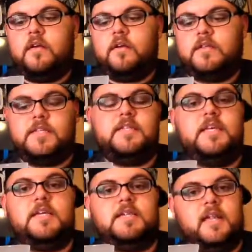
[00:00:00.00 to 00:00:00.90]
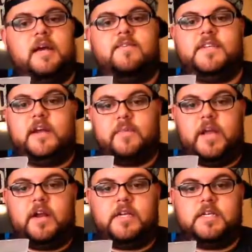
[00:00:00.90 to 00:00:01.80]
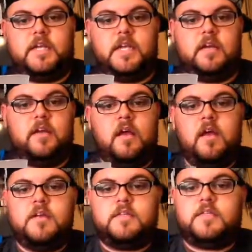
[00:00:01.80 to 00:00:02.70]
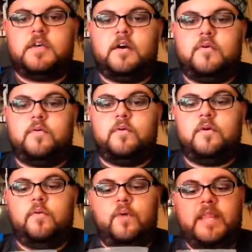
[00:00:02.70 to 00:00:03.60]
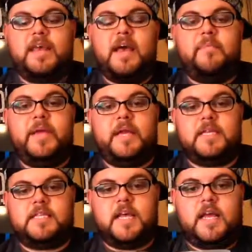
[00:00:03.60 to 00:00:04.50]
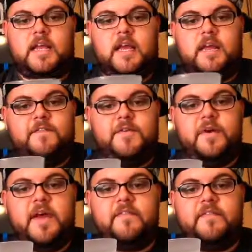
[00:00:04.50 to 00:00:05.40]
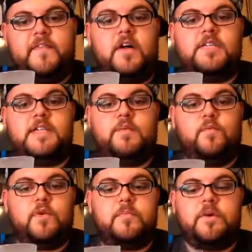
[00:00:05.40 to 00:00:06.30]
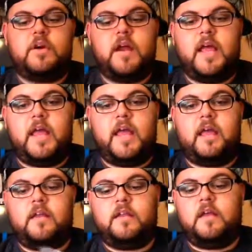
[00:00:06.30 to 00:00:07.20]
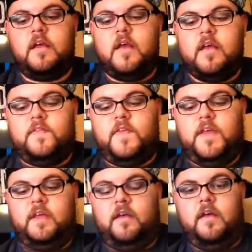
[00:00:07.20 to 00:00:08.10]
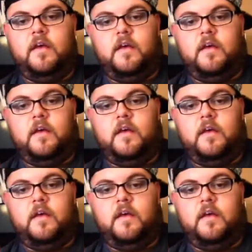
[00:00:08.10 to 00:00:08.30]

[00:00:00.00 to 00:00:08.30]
Scentsy is lifetime guarantee. So, with that being said, if you have a faulty warmer and the